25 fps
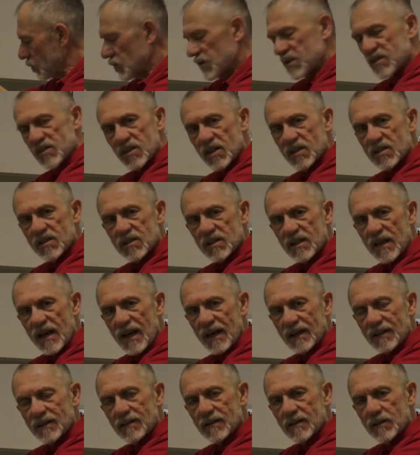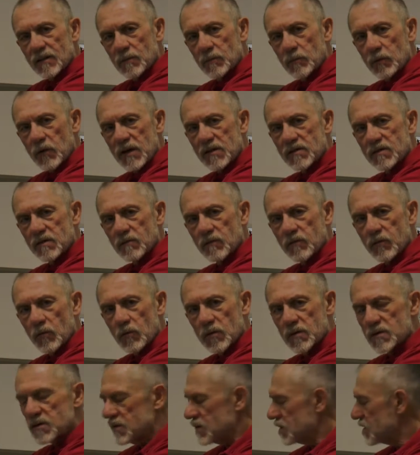resist that compressive
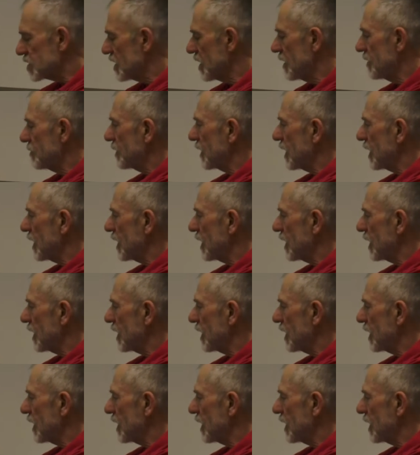forces.